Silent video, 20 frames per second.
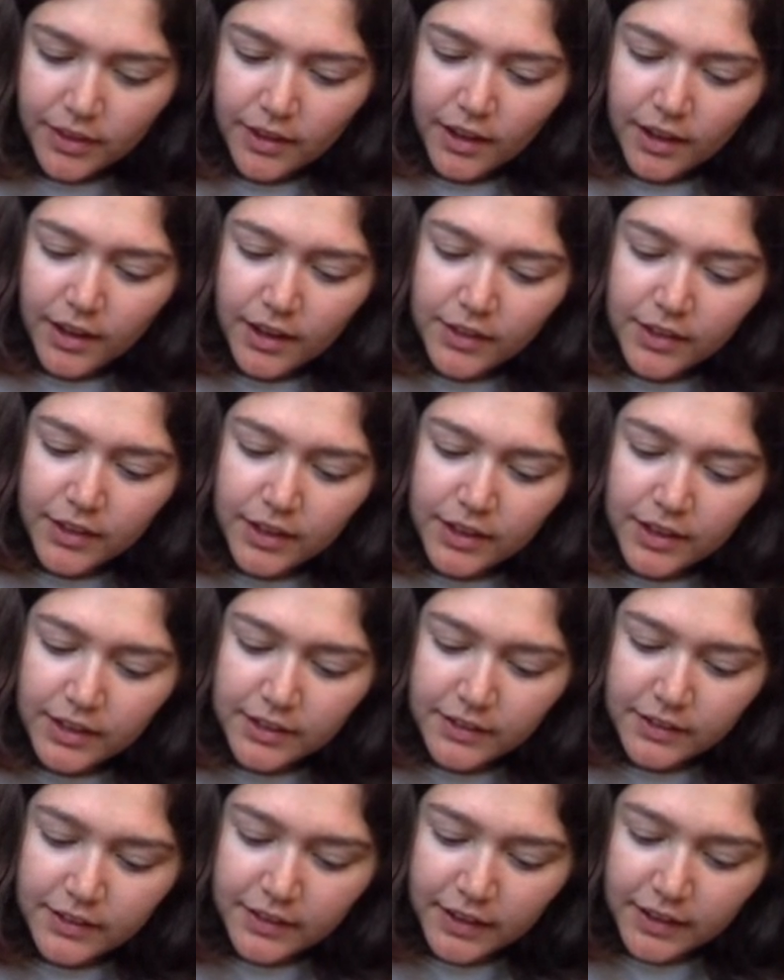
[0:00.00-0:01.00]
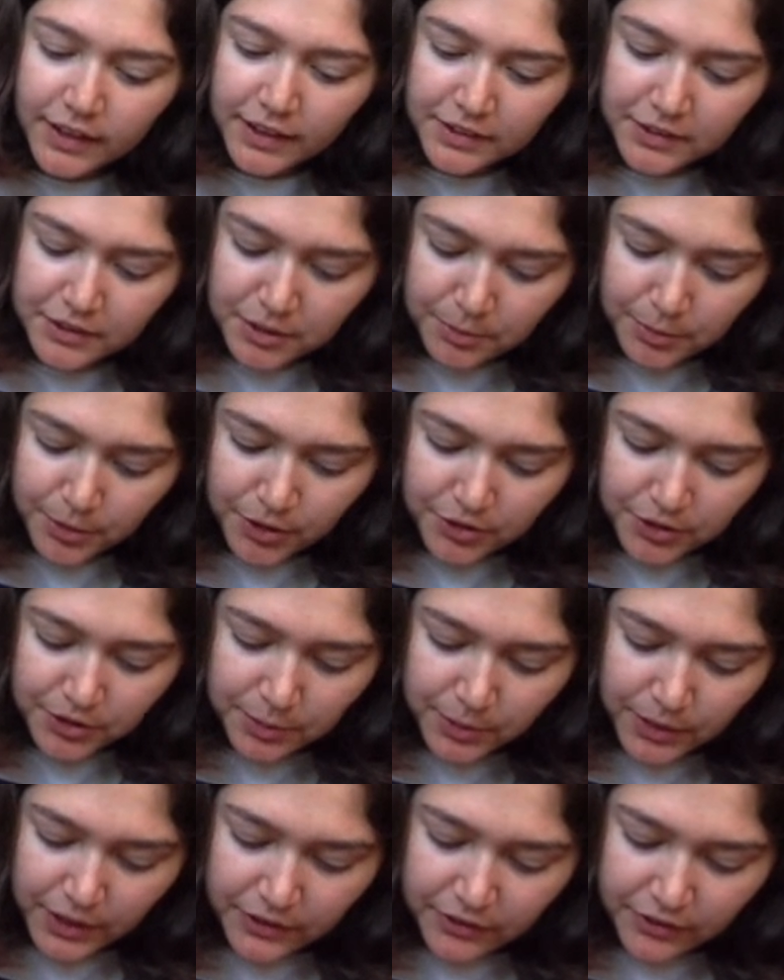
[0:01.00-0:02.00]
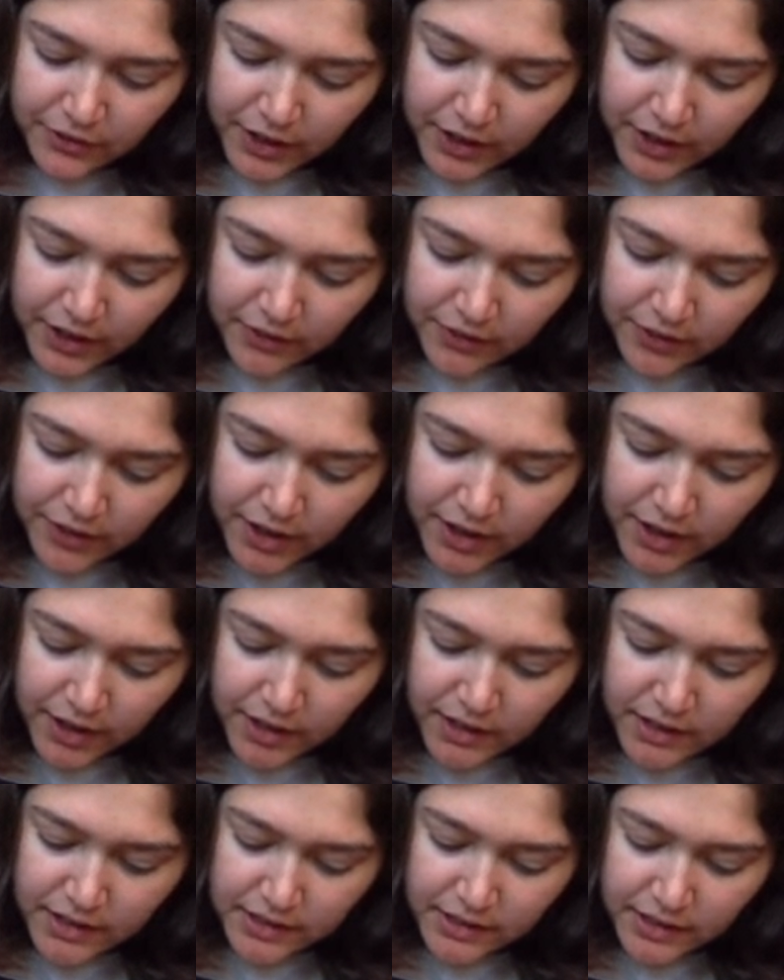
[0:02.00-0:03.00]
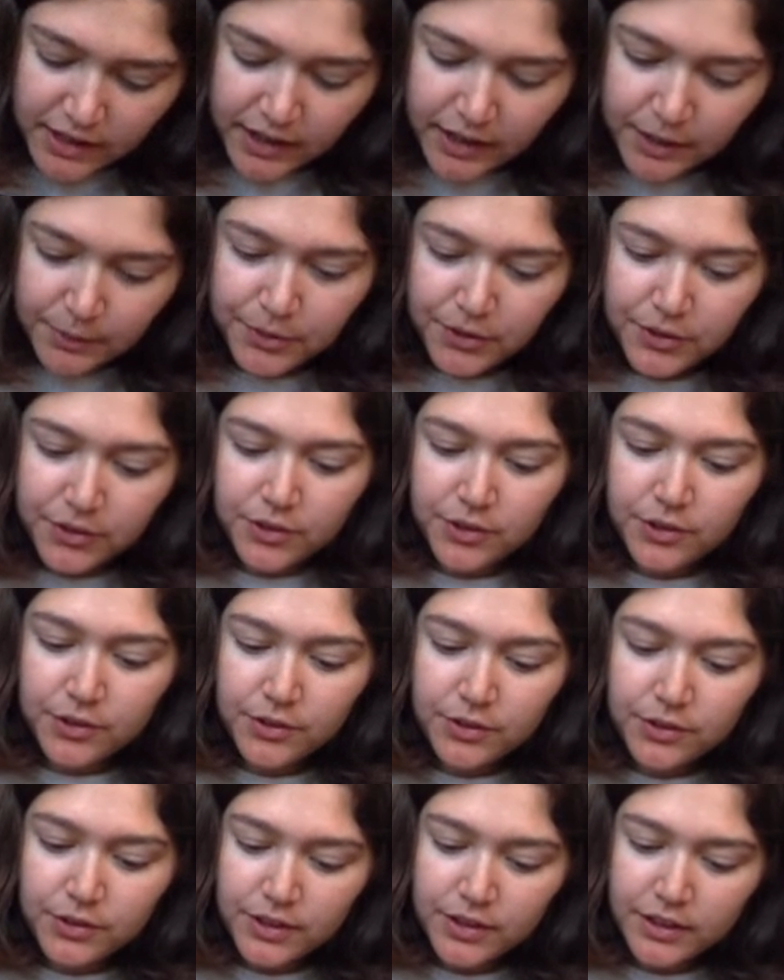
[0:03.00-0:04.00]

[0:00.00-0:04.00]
and then I decide to multiply 5 times 2.